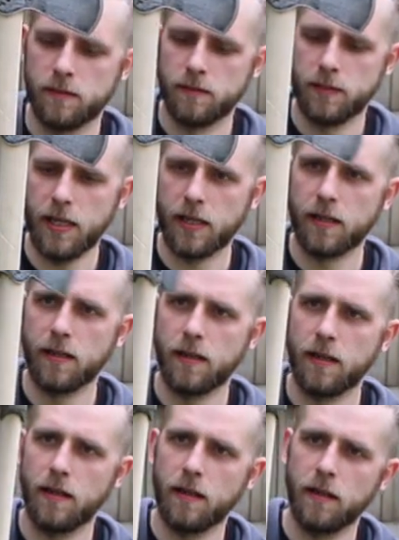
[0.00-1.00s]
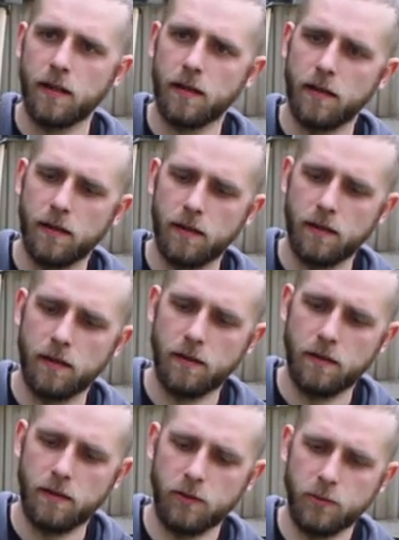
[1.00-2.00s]
What do you think?
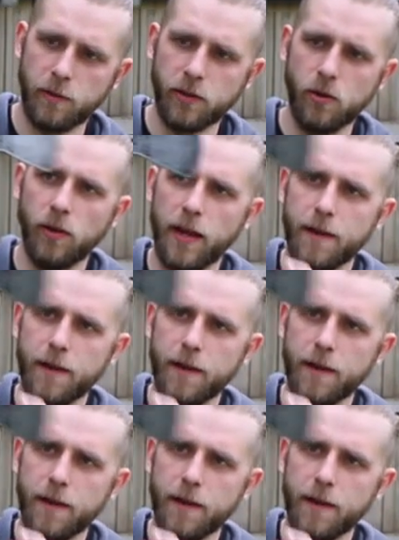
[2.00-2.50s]
Looks pretty cool,